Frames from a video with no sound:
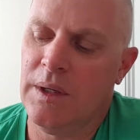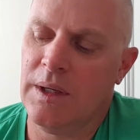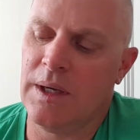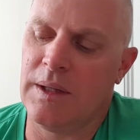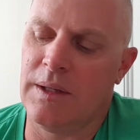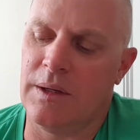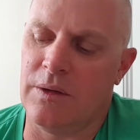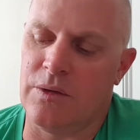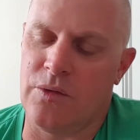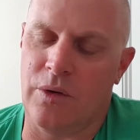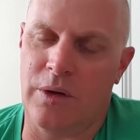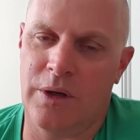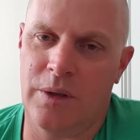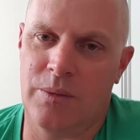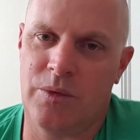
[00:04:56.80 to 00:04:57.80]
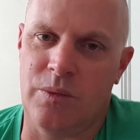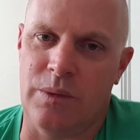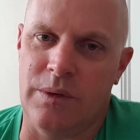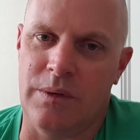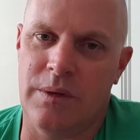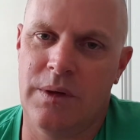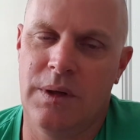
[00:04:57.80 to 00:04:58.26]
and then I dry hopped
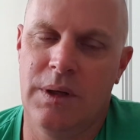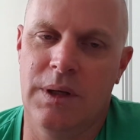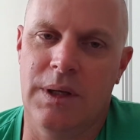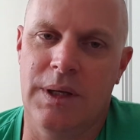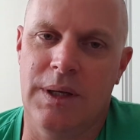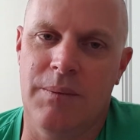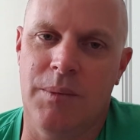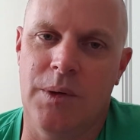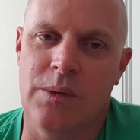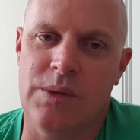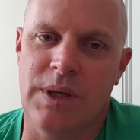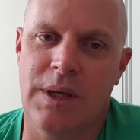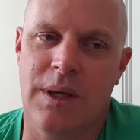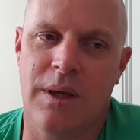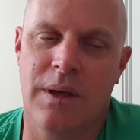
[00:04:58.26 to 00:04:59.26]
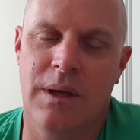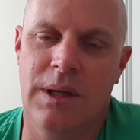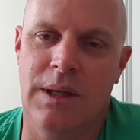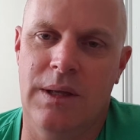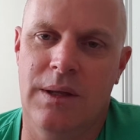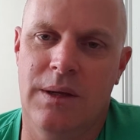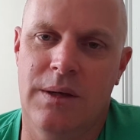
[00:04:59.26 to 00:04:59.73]
with Mosaic
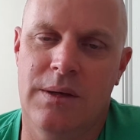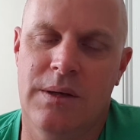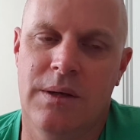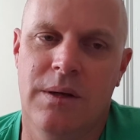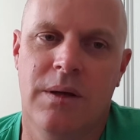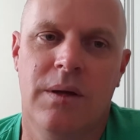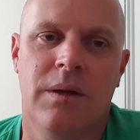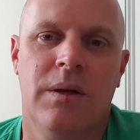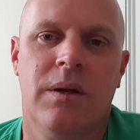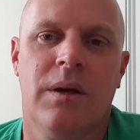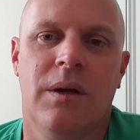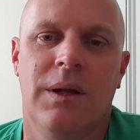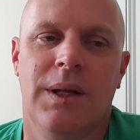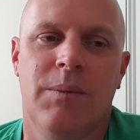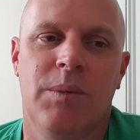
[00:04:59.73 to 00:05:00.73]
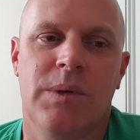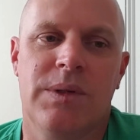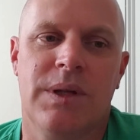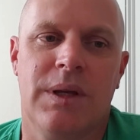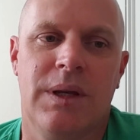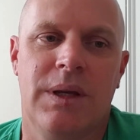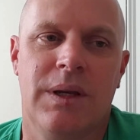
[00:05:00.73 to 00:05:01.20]
and Columbus
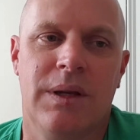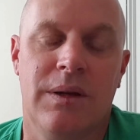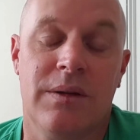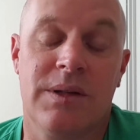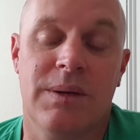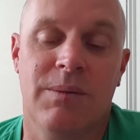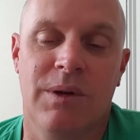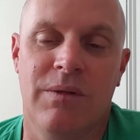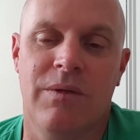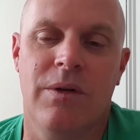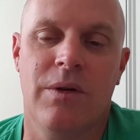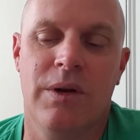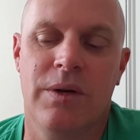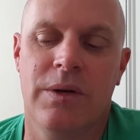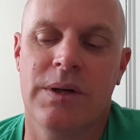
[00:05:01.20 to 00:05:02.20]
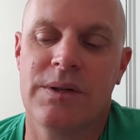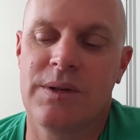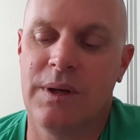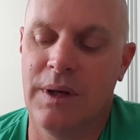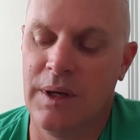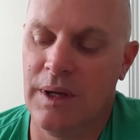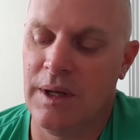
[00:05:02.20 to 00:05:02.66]
again, and it's come out very nice
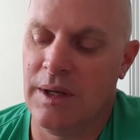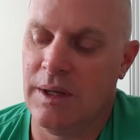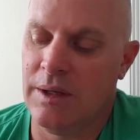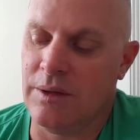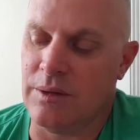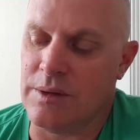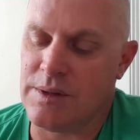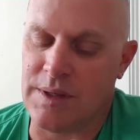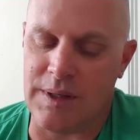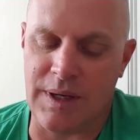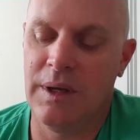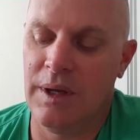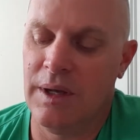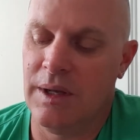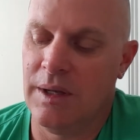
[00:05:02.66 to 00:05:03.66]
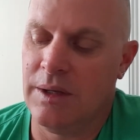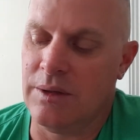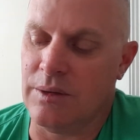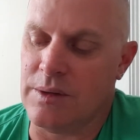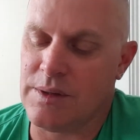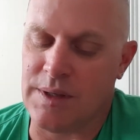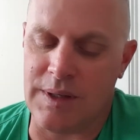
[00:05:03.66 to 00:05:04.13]
and nice and